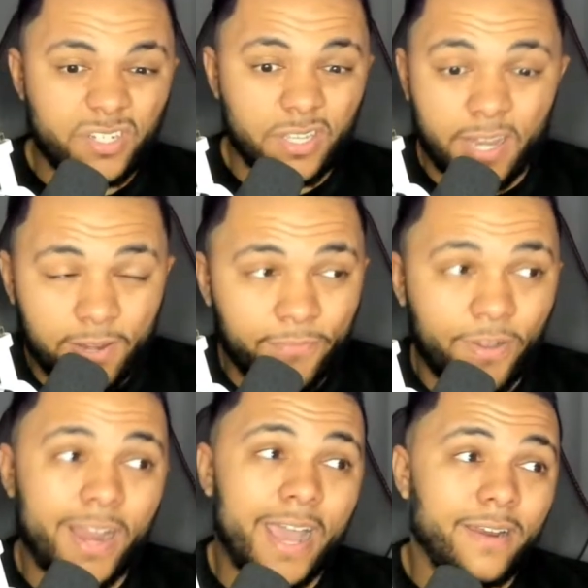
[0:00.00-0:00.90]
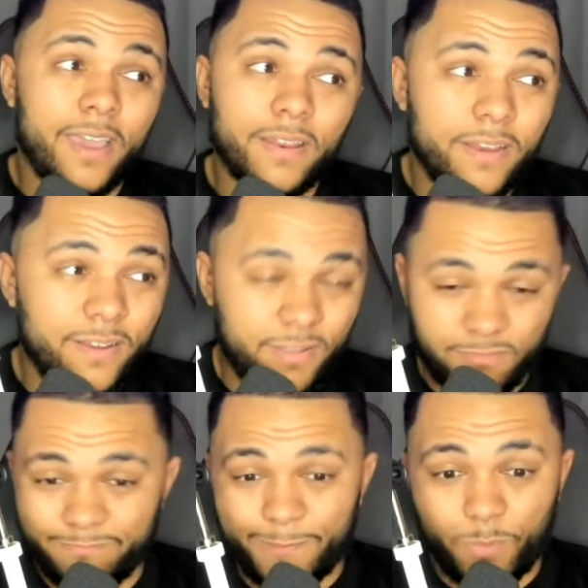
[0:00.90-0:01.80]
Solidify that there. And then
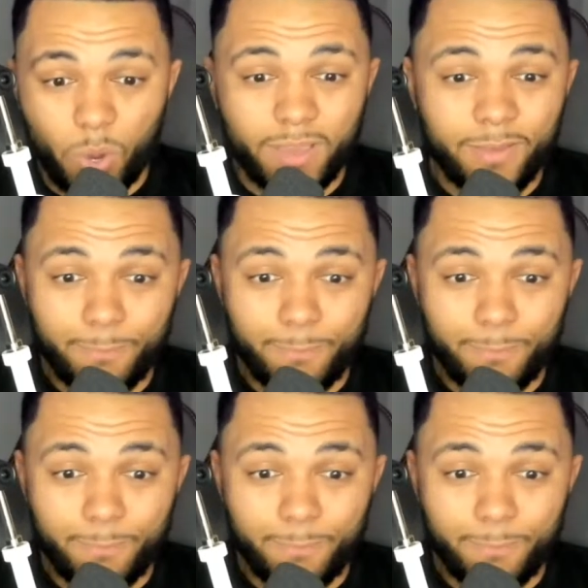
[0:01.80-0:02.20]
if you want a